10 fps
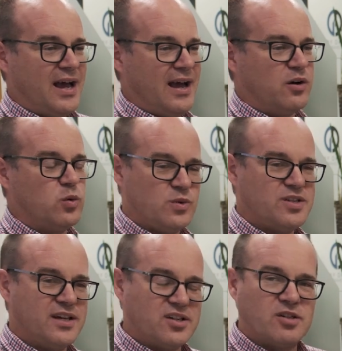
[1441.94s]
how could we
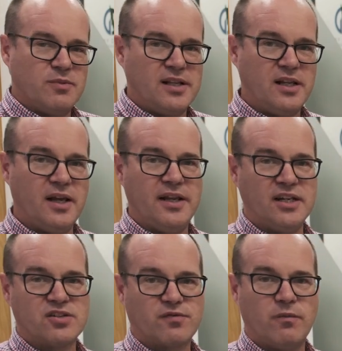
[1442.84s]
take some of the
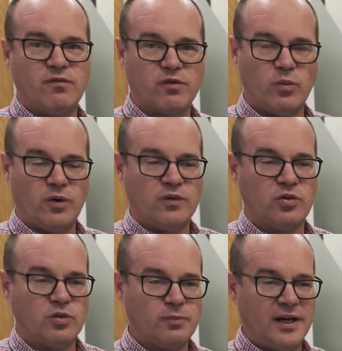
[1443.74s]
learnings from what we've
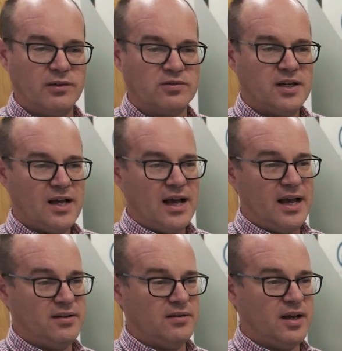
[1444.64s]
talked about
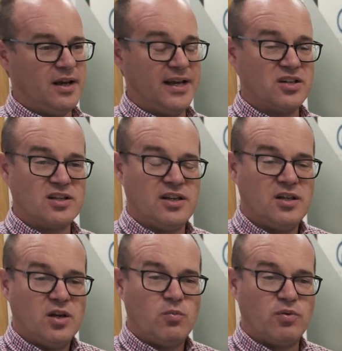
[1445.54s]
and actually
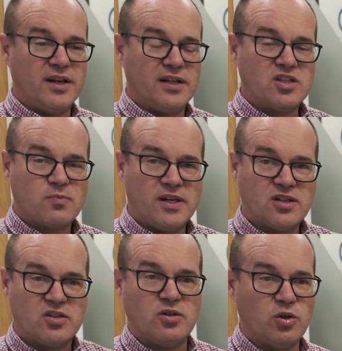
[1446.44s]
bring in and speak
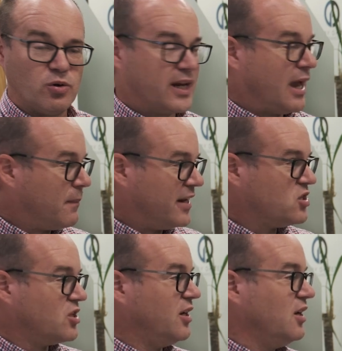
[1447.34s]
to your account
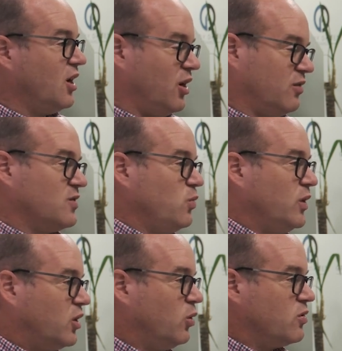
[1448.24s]
manager. And obviously we
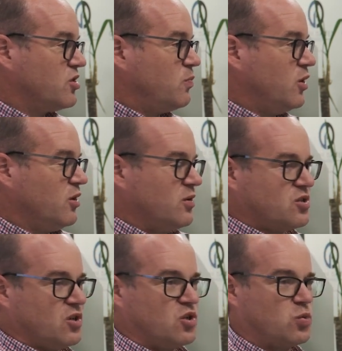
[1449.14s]
can also put you in
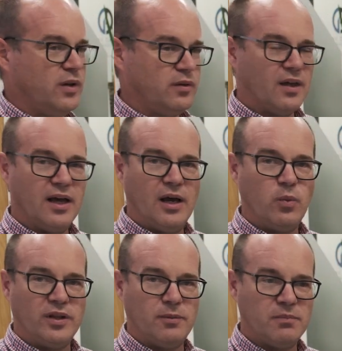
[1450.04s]
touch with
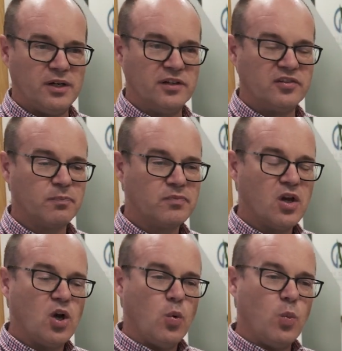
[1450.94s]
Emburse.
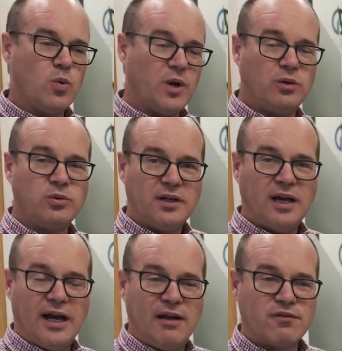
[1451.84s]
We will,
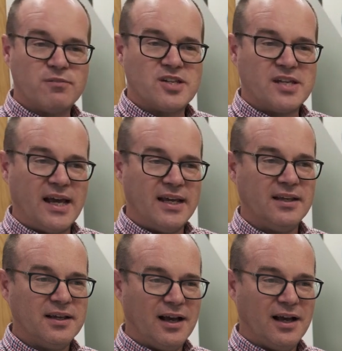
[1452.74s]
from today,